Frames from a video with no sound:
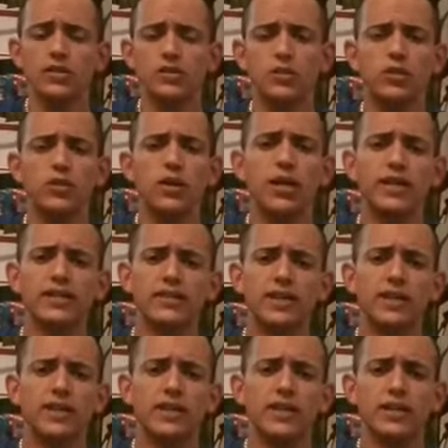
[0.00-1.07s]
So I
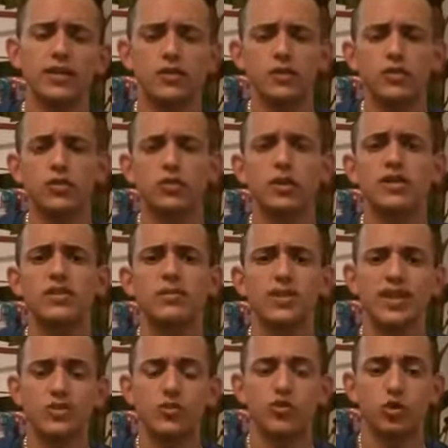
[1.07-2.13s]
say uh, you know try
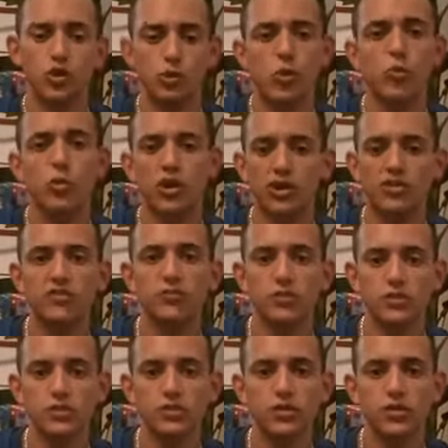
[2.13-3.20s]
some natural and herbal products
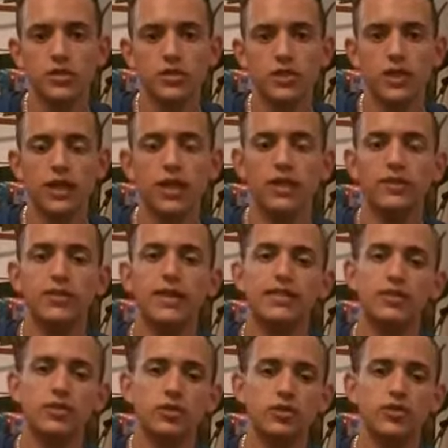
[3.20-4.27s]
first and
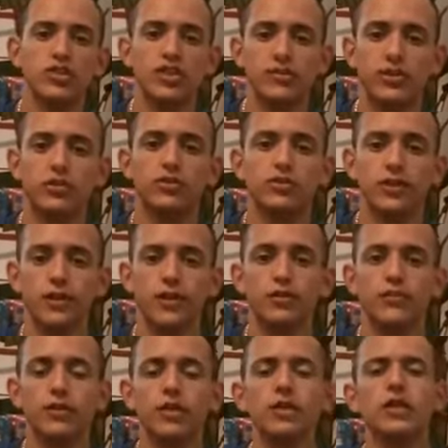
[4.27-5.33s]
that's a good safe
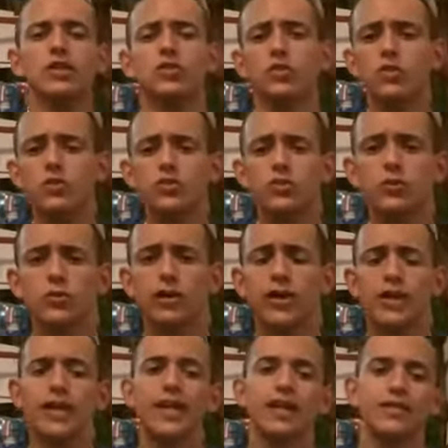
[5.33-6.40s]
alternative to lose some
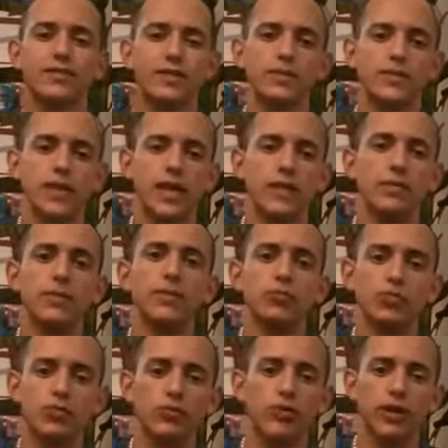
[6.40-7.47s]
weight and at the same time
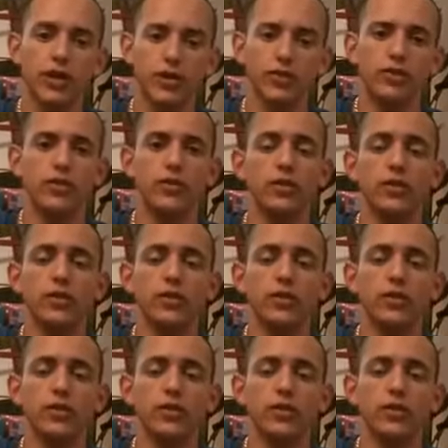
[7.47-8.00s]
improve your health.